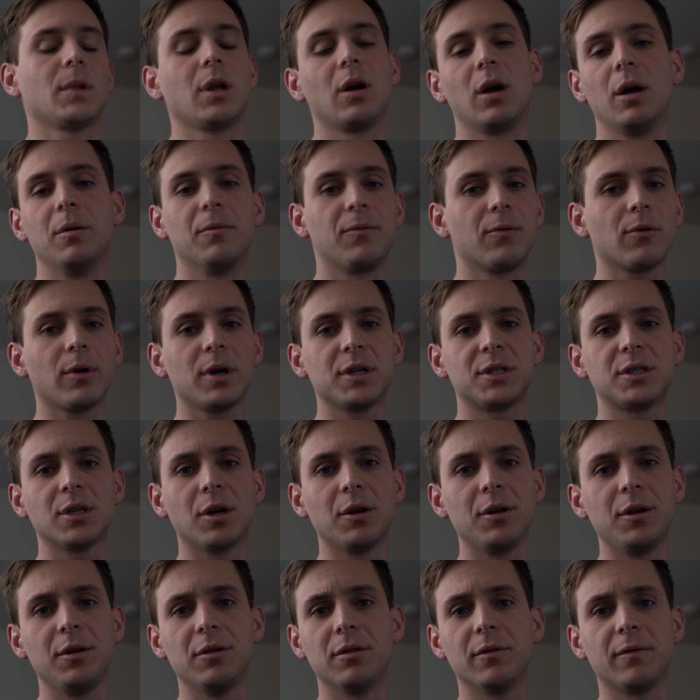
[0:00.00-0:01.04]
Alright, before I show
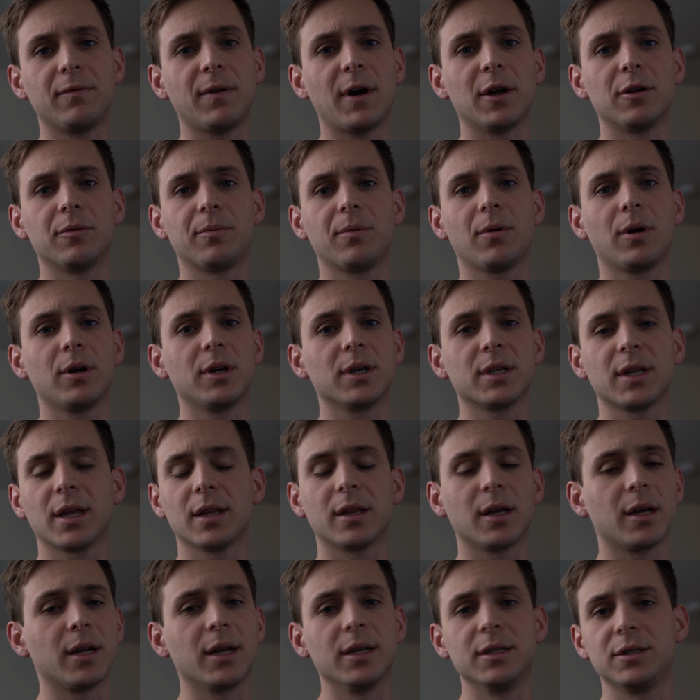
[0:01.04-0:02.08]
you the final product, I
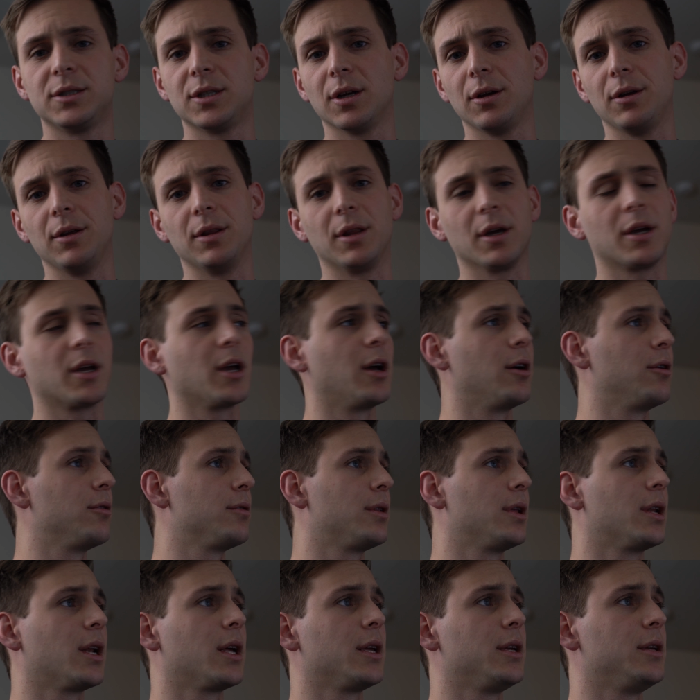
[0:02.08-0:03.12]
thought I'd show you the
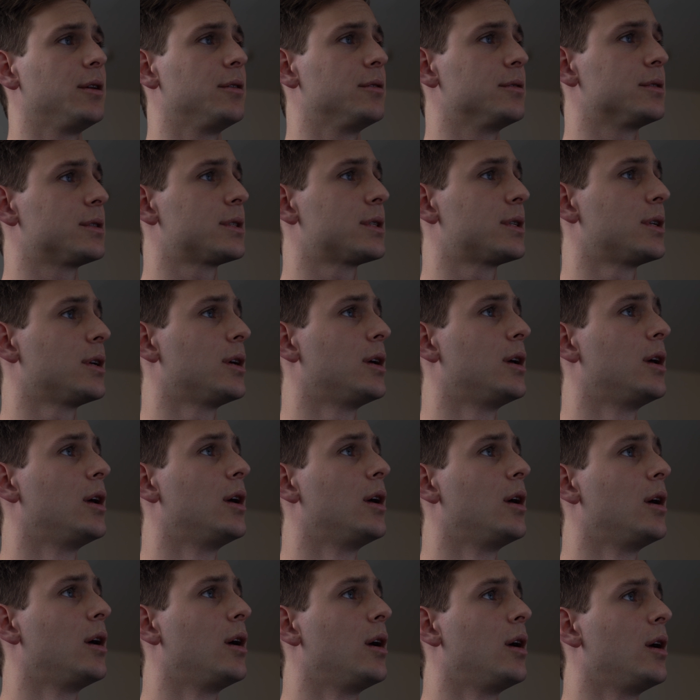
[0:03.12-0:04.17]
code that I used.
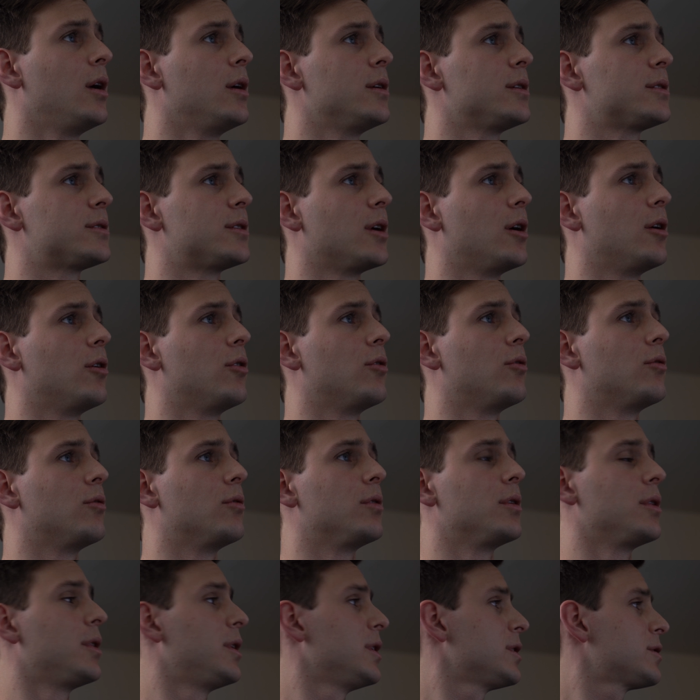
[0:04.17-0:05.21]

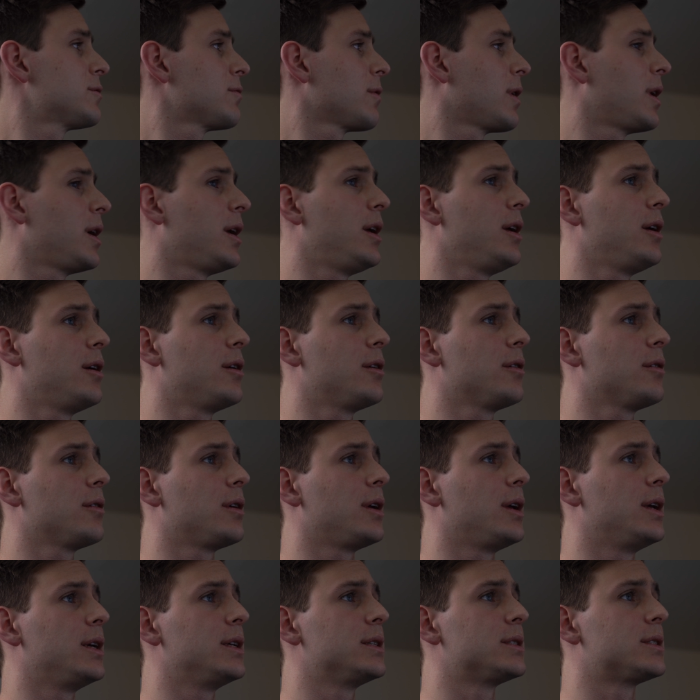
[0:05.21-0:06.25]
So this right here
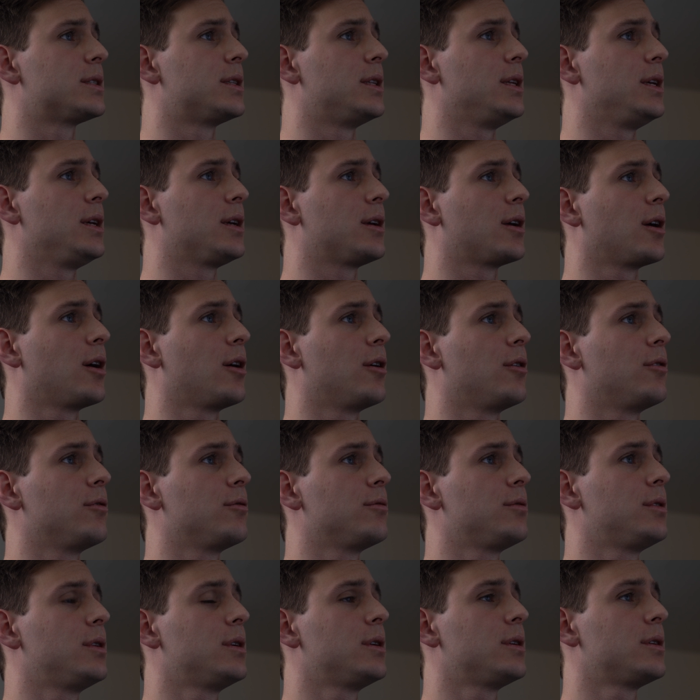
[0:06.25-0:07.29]
is the
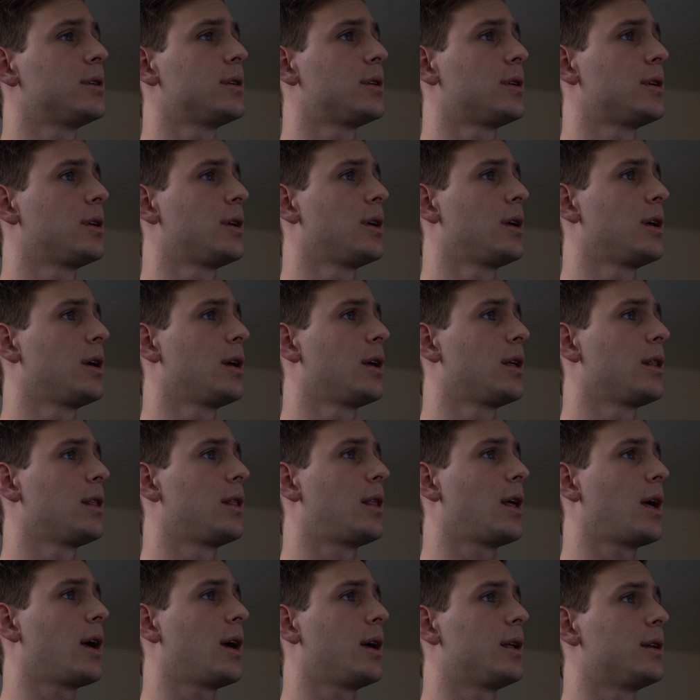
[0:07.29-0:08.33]
code
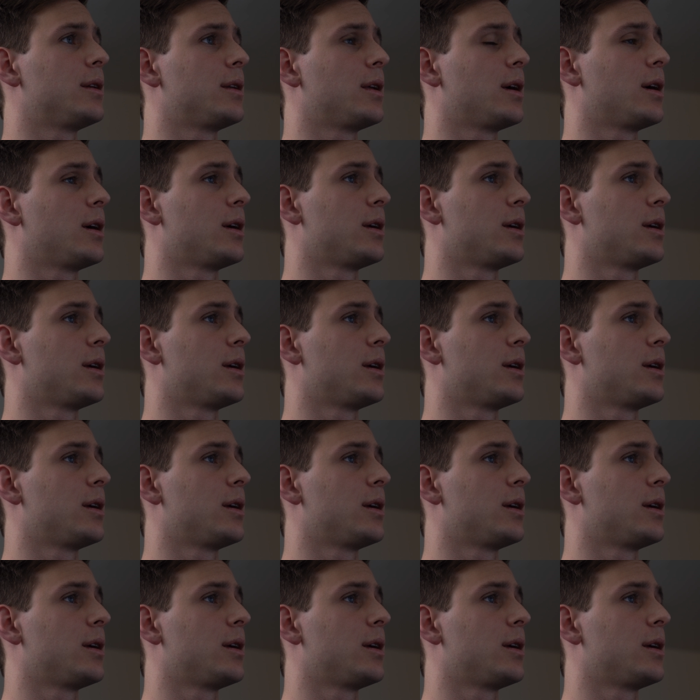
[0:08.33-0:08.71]
that